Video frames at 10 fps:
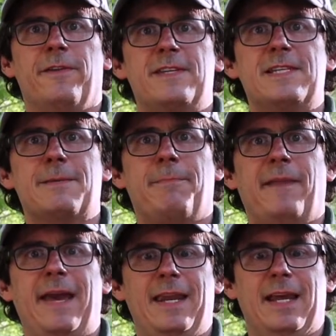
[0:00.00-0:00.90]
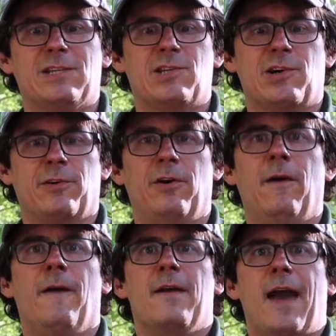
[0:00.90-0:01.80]
This is a Blandings turtle,
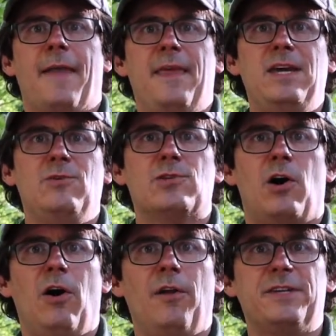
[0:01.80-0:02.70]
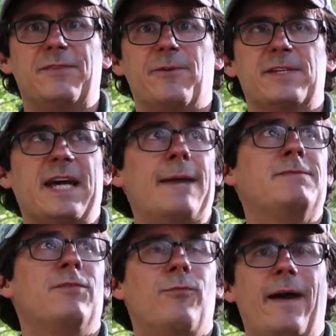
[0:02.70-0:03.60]
and they use all different
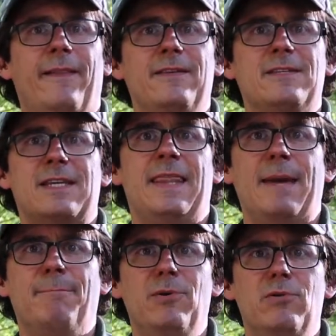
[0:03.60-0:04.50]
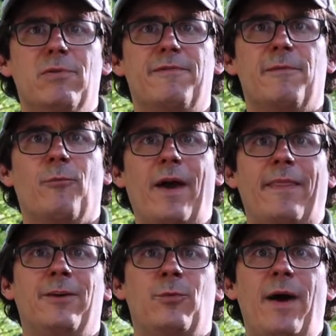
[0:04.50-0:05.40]
types of wetlands, and they move from
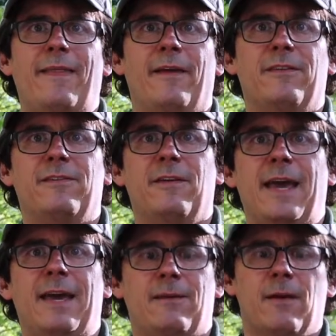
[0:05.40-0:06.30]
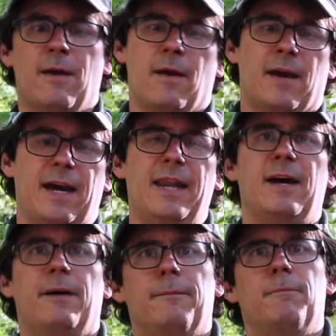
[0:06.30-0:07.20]
wetland to wetland. So they kind
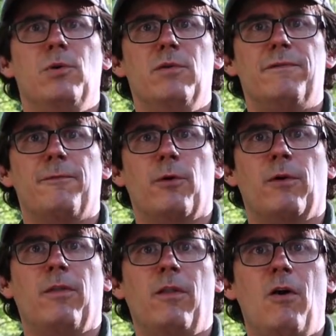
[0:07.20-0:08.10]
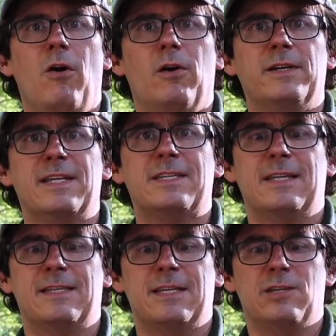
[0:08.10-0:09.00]
of move for long
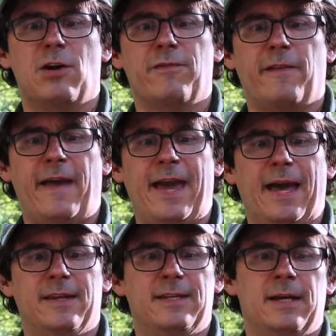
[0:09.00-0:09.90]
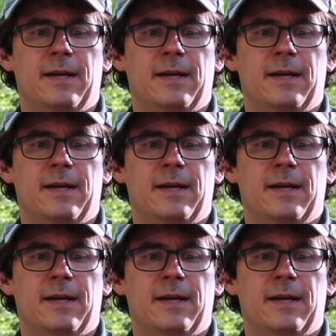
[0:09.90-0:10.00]
distances over land.